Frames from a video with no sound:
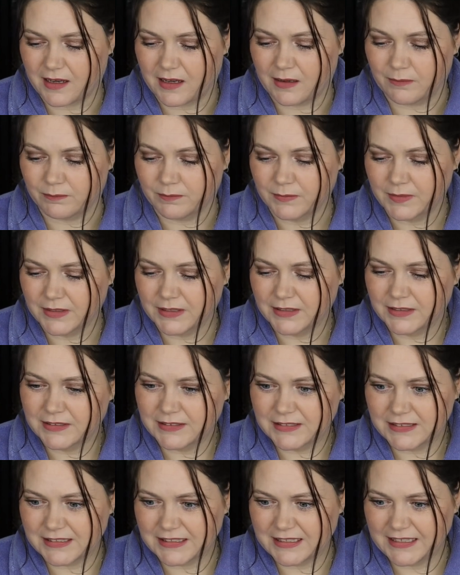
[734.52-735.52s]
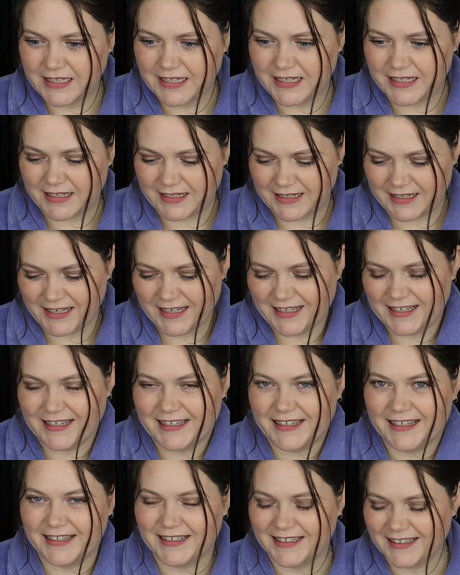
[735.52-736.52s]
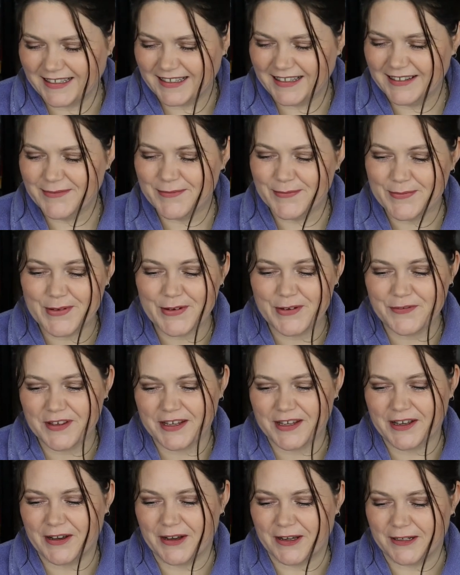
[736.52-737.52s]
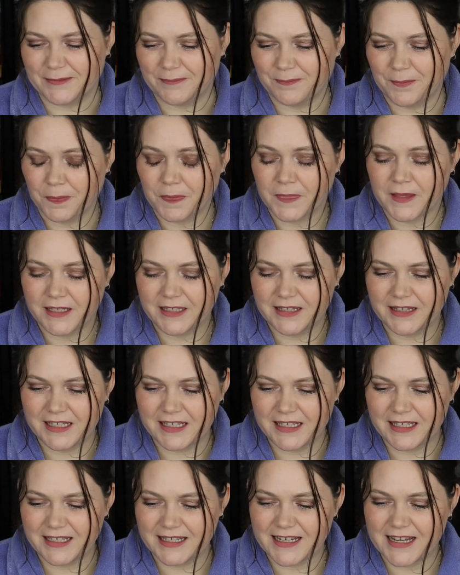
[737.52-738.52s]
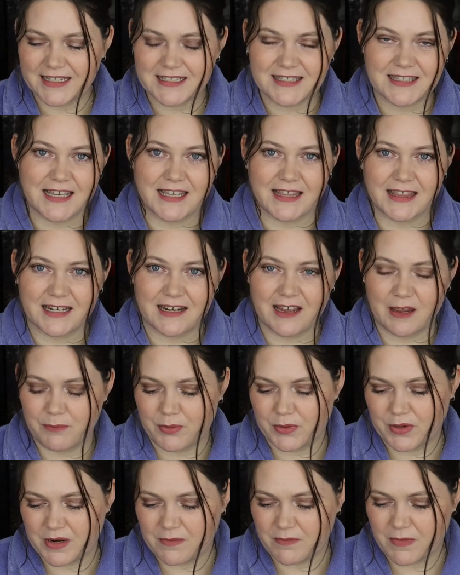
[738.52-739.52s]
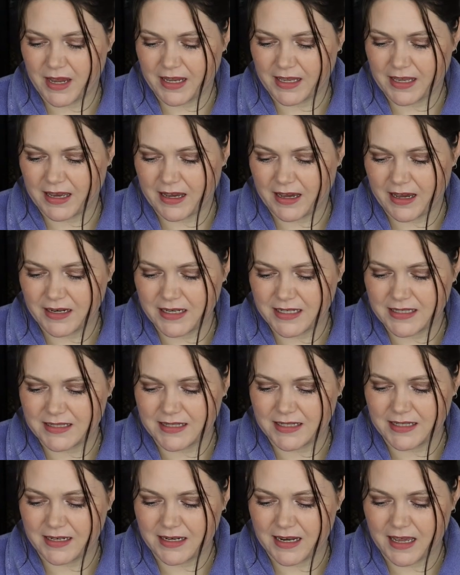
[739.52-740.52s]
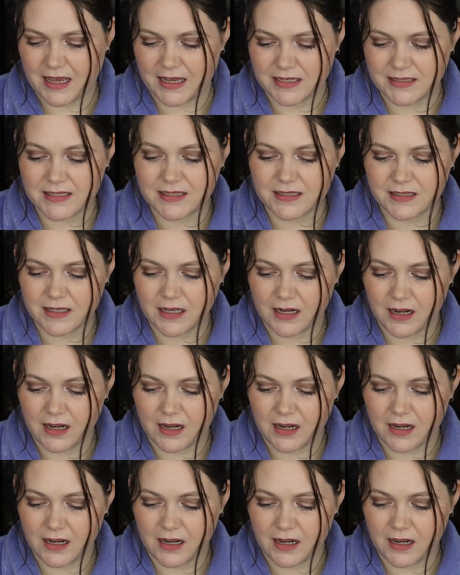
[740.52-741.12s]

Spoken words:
But yeah, moving on. The next thing that I put in my cart is the NARS